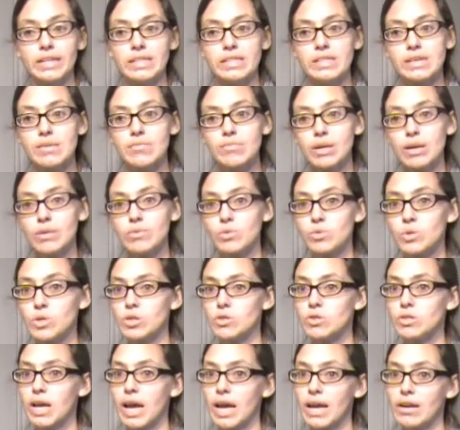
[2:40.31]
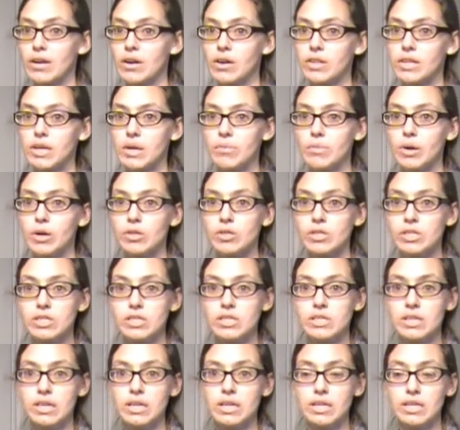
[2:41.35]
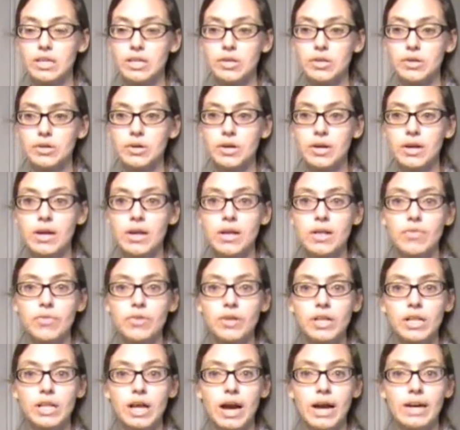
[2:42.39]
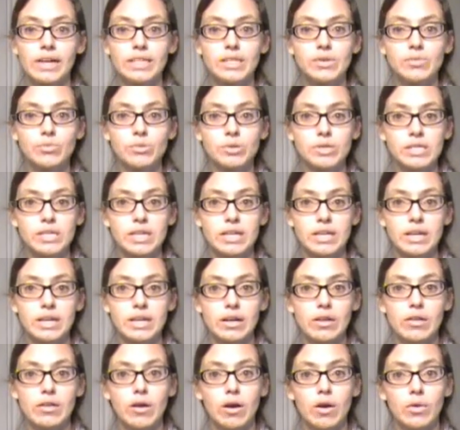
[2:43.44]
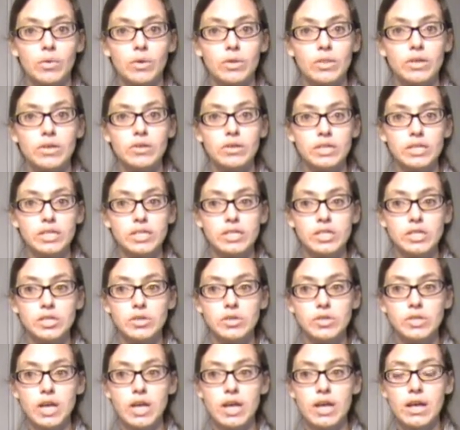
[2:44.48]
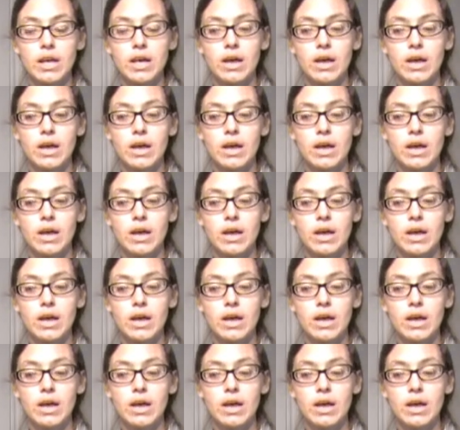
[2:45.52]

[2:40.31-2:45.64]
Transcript: And sometimes when you take on the emotions that your client is presenting along with their issues,